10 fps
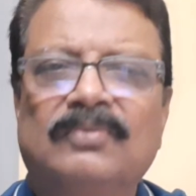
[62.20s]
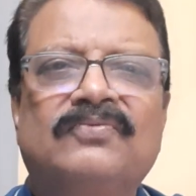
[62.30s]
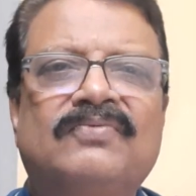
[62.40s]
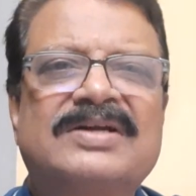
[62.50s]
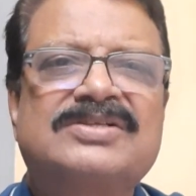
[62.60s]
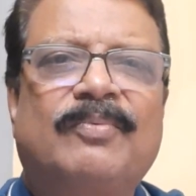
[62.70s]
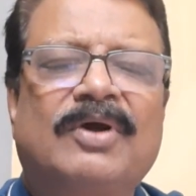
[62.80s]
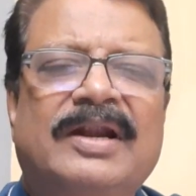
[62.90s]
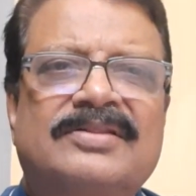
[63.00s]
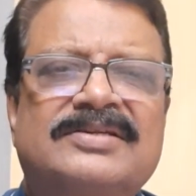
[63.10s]
first of all,
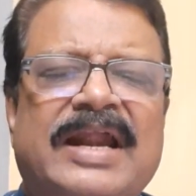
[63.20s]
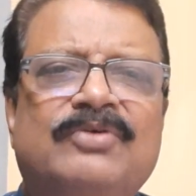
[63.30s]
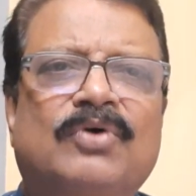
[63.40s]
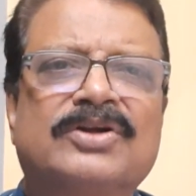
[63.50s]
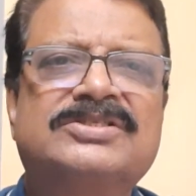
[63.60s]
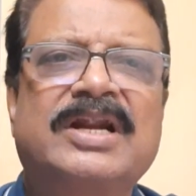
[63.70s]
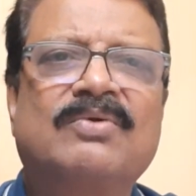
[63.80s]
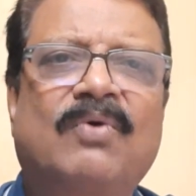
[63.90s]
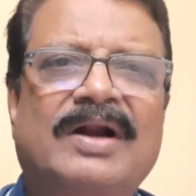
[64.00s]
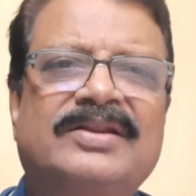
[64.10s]
let us try to understand
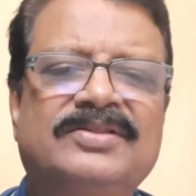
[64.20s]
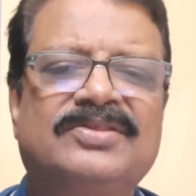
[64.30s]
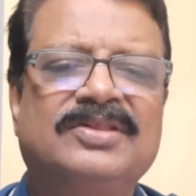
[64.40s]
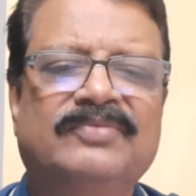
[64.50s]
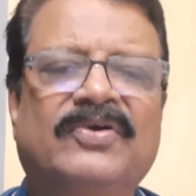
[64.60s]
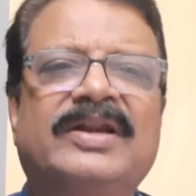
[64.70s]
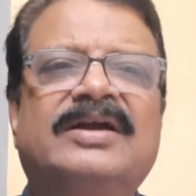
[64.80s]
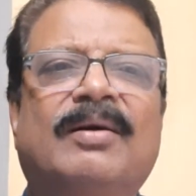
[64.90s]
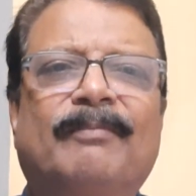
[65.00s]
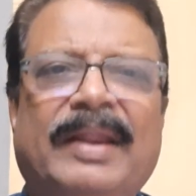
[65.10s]
what is this inferiority
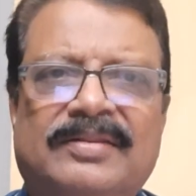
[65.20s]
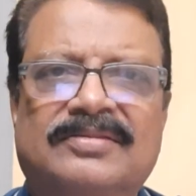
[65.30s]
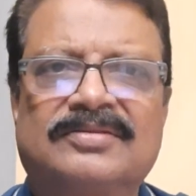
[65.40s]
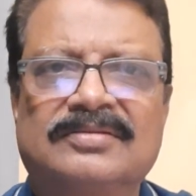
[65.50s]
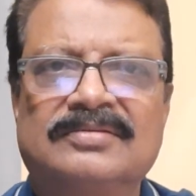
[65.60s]
complex,